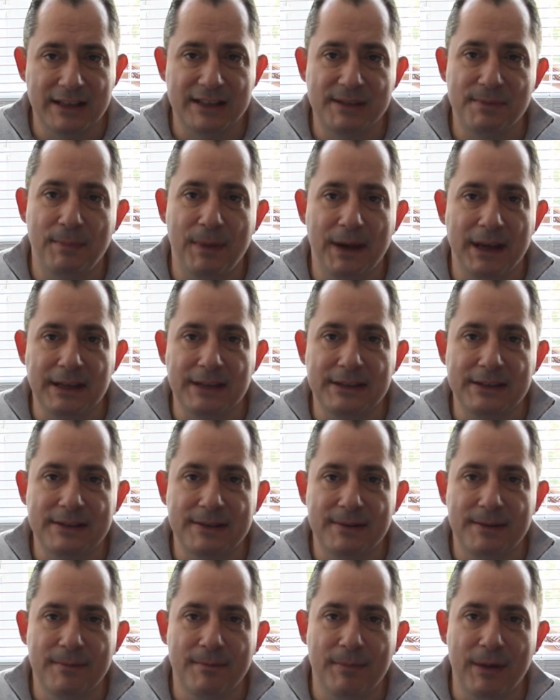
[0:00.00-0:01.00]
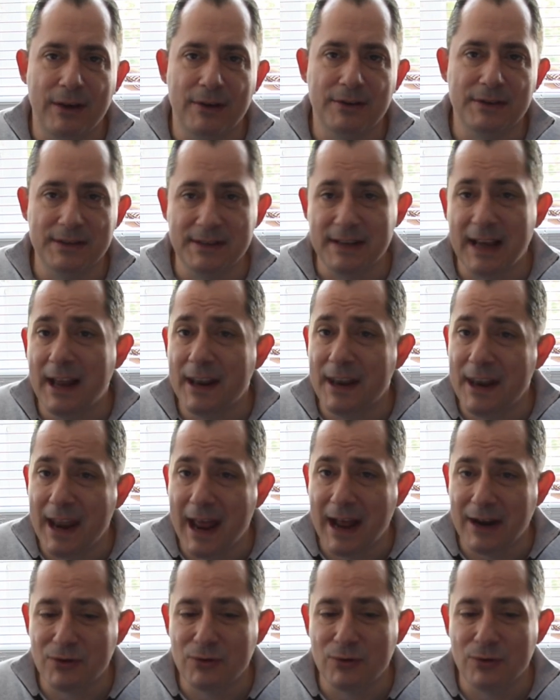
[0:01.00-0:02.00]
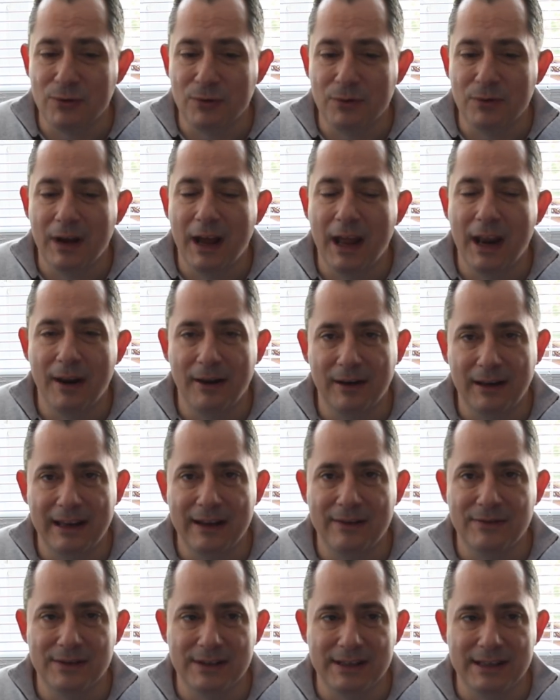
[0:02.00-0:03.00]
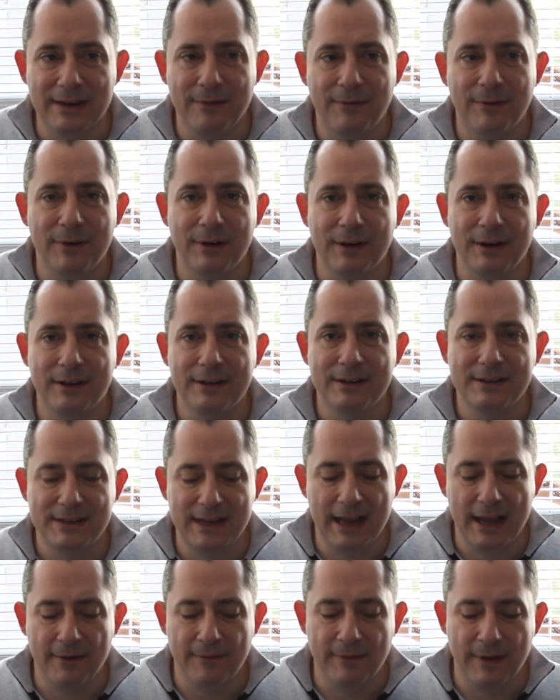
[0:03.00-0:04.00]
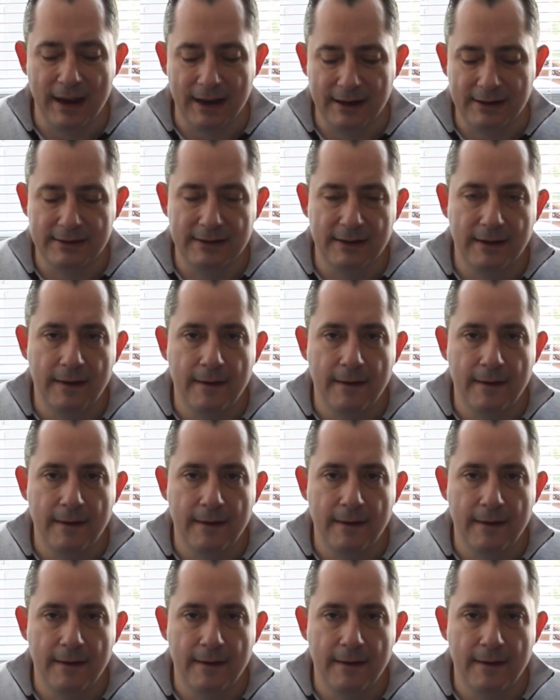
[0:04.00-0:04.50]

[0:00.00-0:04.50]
space, because it's unnatural and it gives a different sound effect.